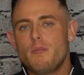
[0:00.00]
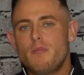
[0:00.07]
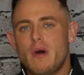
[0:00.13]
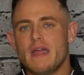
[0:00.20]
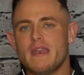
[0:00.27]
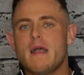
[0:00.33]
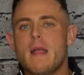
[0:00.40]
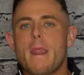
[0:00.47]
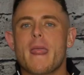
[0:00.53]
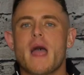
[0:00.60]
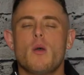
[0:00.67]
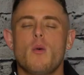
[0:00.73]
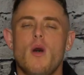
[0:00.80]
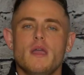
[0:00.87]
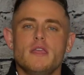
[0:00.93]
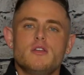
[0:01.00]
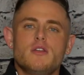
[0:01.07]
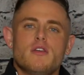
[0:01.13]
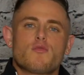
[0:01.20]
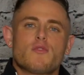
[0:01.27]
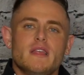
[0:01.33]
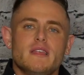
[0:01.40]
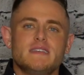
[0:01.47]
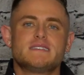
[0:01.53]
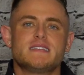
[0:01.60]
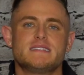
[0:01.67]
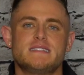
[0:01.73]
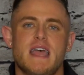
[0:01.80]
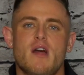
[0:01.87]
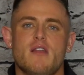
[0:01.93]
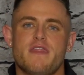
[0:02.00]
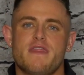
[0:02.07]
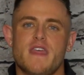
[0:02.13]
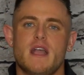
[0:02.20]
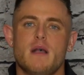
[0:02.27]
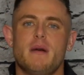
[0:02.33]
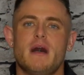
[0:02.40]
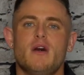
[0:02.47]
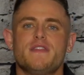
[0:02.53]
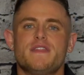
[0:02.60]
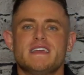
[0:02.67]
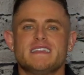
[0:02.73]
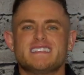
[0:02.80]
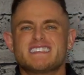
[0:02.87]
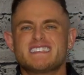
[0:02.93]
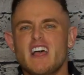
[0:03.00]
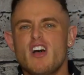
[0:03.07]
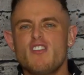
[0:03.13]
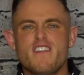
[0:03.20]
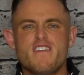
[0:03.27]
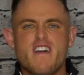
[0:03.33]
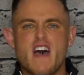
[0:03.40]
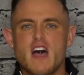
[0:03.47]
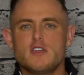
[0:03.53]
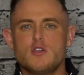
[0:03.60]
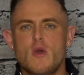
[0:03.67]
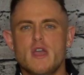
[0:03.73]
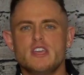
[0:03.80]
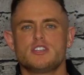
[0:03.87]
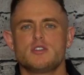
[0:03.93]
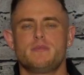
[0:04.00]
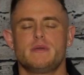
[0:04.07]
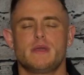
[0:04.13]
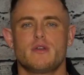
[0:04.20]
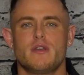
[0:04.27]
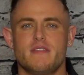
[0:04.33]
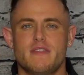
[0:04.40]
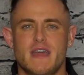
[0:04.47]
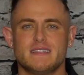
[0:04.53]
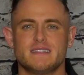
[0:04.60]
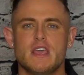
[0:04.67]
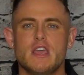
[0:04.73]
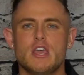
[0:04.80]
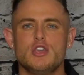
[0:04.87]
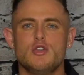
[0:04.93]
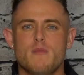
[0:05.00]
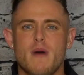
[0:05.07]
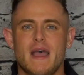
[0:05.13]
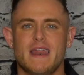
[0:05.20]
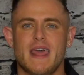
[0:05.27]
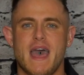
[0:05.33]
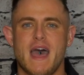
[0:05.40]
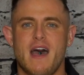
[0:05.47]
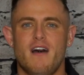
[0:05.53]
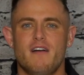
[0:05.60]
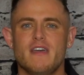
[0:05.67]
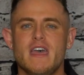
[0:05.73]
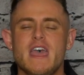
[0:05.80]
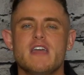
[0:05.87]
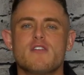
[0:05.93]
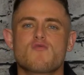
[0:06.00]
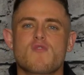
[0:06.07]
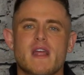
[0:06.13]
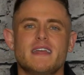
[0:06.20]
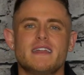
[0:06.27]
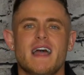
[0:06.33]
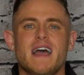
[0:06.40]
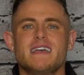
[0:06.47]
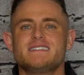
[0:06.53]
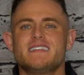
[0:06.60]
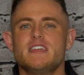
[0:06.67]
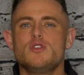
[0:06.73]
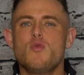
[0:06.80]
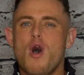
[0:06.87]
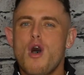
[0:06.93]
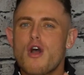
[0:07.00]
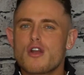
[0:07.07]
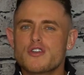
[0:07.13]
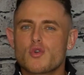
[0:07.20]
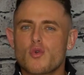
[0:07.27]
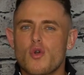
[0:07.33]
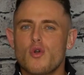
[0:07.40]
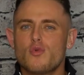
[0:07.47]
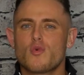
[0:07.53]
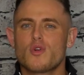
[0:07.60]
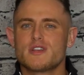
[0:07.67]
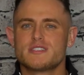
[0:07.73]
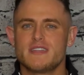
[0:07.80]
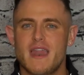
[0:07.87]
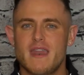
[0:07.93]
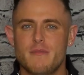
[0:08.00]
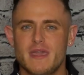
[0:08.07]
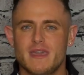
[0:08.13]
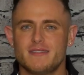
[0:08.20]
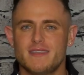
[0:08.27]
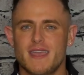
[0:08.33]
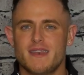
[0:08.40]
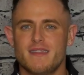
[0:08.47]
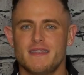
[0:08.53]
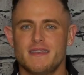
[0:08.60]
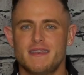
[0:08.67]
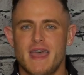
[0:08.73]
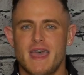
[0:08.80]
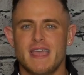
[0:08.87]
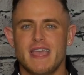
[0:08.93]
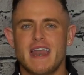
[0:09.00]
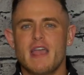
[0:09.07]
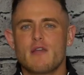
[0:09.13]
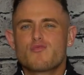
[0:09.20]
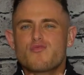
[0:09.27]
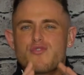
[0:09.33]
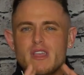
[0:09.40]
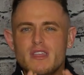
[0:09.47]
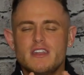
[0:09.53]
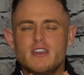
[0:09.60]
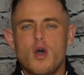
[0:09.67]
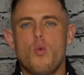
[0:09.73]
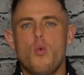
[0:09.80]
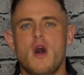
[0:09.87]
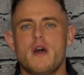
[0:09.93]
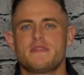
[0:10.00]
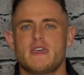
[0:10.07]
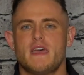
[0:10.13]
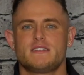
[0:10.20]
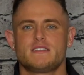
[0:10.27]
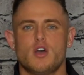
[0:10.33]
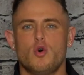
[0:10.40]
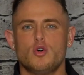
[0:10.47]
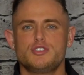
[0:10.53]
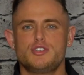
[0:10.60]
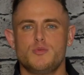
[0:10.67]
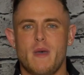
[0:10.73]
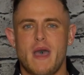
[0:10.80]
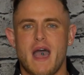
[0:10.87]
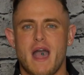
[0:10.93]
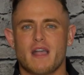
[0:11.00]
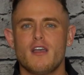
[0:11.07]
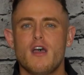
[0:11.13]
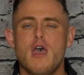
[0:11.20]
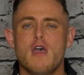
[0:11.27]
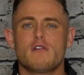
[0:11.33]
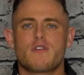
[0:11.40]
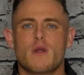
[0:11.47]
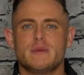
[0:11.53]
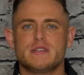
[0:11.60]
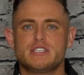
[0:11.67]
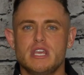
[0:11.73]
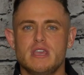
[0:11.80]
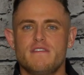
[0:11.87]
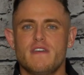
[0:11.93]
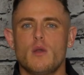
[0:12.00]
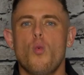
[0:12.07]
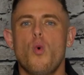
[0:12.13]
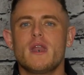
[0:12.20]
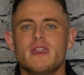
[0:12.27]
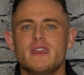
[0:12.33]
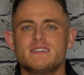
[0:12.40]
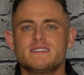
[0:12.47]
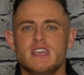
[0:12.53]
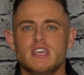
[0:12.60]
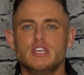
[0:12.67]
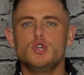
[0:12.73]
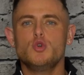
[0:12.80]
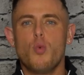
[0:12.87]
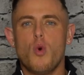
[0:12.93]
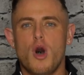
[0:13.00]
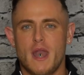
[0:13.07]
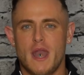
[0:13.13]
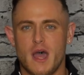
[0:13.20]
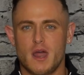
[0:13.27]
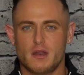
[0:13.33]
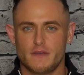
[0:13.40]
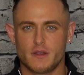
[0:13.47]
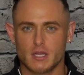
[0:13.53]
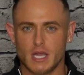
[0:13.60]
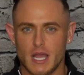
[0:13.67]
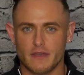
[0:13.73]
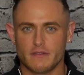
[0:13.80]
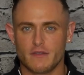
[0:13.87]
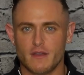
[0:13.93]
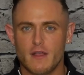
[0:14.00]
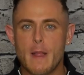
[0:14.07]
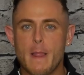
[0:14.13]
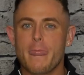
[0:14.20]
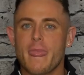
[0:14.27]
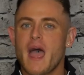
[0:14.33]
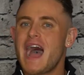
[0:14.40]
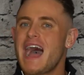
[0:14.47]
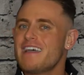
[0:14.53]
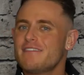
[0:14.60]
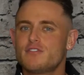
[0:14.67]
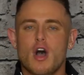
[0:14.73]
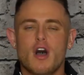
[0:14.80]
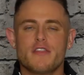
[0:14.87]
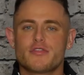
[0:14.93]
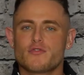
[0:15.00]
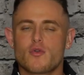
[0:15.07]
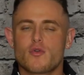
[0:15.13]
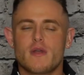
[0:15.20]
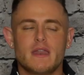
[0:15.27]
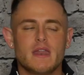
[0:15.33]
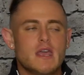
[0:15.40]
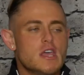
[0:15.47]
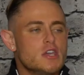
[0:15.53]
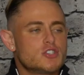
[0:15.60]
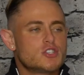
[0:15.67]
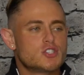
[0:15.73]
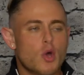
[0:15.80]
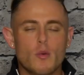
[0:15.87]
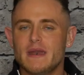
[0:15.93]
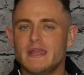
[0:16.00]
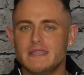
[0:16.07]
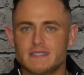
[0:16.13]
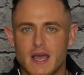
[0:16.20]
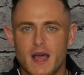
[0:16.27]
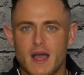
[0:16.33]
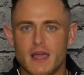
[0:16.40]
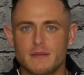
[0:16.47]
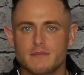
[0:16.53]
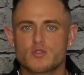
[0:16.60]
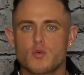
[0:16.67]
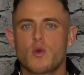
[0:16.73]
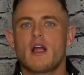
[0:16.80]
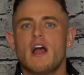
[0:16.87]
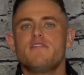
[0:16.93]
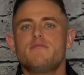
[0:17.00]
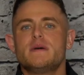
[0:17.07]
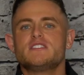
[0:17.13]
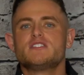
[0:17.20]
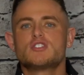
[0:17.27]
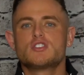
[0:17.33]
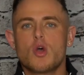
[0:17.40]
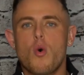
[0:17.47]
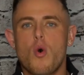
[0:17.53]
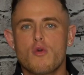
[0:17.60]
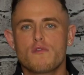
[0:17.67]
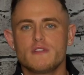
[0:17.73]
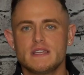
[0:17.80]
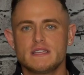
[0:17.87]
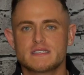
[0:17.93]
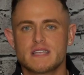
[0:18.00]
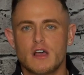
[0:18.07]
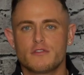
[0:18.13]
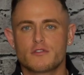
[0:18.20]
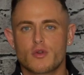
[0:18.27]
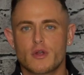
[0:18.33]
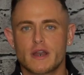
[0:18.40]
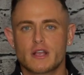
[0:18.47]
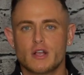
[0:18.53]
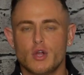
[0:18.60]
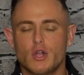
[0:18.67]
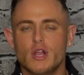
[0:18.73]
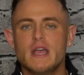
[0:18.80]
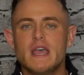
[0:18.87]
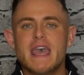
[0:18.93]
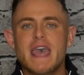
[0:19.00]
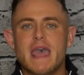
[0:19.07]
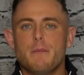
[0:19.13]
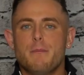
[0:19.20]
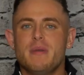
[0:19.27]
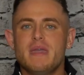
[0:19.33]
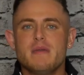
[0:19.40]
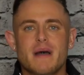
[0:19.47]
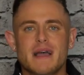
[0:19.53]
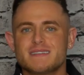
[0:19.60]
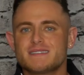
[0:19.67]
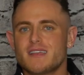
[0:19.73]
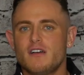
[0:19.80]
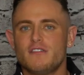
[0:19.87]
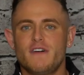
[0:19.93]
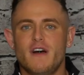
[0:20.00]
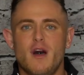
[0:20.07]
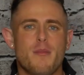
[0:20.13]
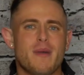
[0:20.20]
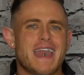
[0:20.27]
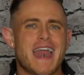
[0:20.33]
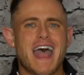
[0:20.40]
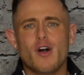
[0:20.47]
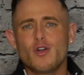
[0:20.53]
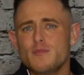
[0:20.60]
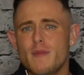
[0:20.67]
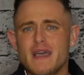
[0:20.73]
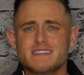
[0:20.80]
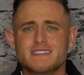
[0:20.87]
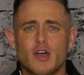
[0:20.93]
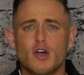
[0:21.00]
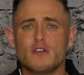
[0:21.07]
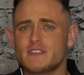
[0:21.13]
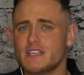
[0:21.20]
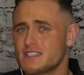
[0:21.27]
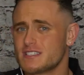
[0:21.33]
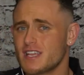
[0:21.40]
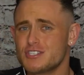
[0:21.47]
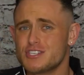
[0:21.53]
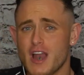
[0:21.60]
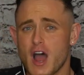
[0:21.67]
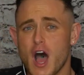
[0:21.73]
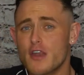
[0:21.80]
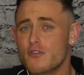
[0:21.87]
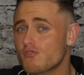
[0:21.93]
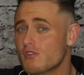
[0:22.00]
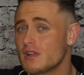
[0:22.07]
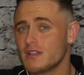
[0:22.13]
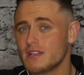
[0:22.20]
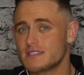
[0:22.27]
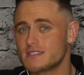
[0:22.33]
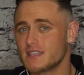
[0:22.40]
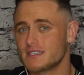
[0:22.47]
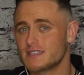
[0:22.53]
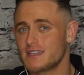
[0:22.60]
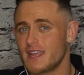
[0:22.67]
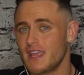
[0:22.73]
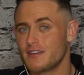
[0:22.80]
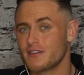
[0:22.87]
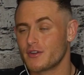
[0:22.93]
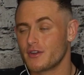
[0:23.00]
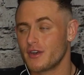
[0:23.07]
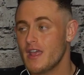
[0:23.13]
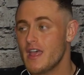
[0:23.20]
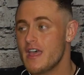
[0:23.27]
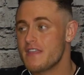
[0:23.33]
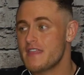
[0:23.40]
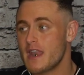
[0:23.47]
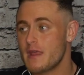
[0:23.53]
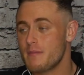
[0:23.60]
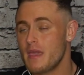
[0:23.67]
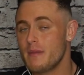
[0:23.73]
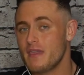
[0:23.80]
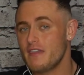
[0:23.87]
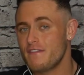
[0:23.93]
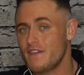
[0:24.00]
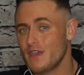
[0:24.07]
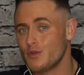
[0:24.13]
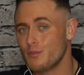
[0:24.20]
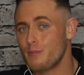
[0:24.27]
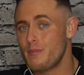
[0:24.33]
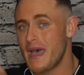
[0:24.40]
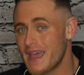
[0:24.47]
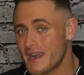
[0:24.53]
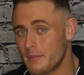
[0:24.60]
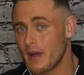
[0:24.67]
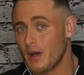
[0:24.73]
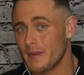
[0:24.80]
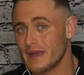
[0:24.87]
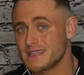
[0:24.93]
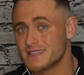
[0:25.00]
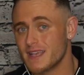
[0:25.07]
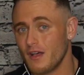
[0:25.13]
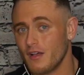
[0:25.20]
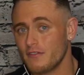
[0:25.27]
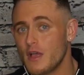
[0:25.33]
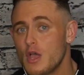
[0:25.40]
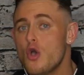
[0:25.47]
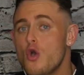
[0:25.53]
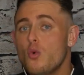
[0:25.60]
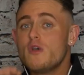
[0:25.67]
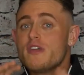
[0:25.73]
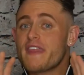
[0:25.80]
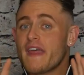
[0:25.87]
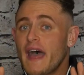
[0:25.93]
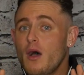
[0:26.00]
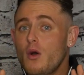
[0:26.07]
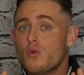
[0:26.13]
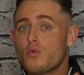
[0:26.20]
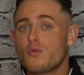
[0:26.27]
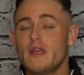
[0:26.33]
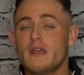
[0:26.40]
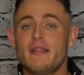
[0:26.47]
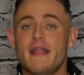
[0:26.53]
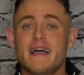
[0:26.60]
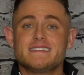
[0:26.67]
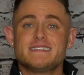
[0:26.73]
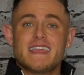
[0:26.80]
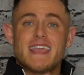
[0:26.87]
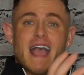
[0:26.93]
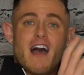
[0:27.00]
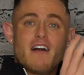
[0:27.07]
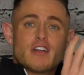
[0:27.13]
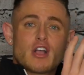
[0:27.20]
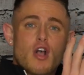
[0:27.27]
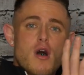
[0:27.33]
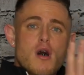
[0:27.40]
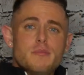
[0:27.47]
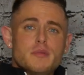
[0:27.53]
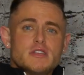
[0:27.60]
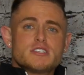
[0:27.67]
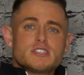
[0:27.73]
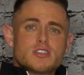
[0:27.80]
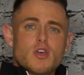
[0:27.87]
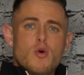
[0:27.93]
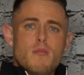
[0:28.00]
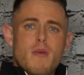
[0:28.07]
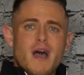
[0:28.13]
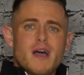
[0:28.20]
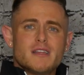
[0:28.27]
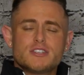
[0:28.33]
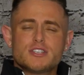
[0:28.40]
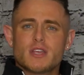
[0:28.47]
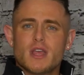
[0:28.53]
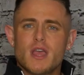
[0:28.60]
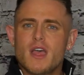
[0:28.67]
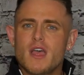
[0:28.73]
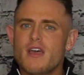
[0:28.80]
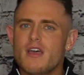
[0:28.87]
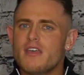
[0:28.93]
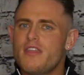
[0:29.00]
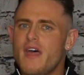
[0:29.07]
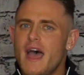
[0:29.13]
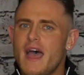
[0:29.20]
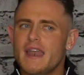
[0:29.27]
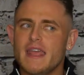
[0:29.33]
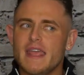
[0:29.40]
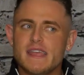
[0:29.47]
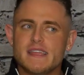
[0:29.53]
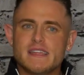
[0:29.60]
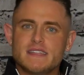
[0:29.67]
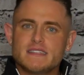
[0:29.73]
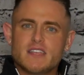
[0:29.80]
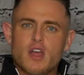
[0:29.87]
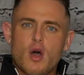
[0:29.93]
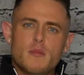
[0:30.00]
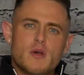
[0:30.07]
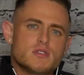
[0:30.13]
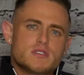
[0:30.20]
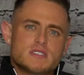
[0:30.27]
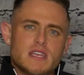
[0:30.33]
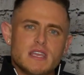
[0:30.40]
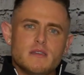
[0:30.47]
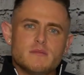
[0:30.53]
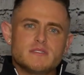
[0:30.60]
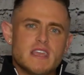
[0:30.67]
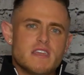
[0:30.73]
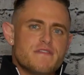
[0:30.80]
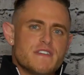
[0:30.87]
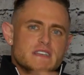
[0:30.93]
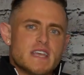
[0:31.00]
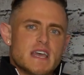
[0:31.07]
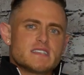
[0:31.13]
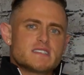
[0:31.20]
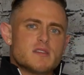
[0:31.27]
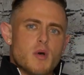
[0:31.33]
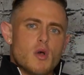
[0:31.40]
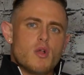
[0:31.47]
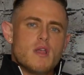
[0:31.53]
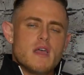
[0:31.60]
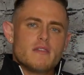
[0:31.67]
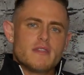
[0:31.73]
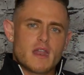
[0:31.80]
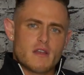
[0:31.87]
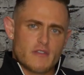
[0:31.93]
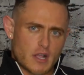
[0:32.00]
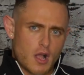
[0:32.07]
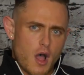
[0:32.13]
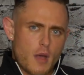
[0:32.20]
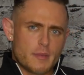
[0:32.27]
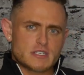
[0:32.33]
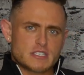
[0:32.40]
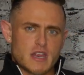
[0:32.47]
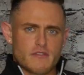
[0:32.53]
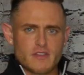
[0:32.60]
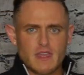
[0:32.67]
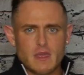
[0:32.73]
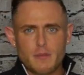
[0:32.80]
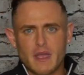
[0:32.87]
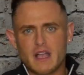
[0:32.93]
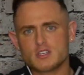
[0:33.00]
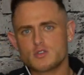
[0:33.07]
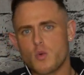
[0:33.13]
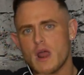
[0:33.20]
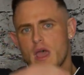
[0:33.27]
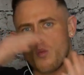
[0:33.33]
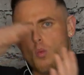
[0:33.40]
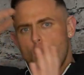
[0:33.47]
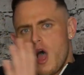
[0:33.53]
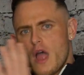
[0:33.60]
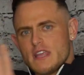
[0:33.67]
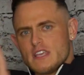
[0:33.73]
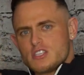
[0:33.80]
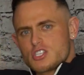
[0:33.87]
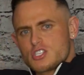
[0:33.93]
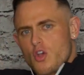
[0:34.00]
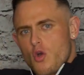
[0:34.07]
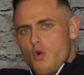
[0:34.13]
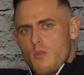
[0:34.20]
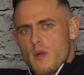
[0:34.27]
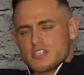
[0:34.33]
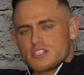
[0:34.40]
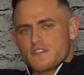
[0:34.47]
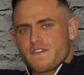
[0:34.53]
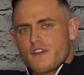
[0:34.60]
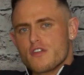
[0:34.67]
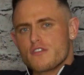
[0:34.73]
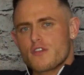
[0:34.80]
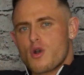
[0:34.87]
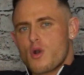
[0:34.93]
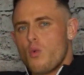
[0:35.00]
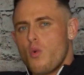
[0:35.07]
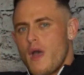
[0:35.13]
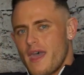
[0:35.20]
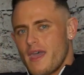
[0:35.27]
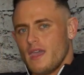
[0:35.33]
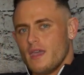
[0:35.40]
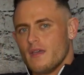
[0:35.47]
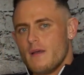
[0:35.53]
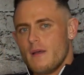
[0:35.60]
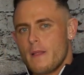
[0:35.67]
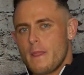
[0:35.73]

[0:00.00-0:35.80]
But I want you to really sit down and think about this self-evaluation period that you might have and recognize that you are your own worst enemy at the end of the day. And I really don't want that to hold you back from achieving it is that you want out of your life. I've gone through it so many times where I've been so overly self critical and beat myself up and held myself to such an unrealistic standard that it made me feel bad about myself without realizing I've accomplished so much that it, it almost seems infinitesimal that I've accomplished everything because what I want is so much further away.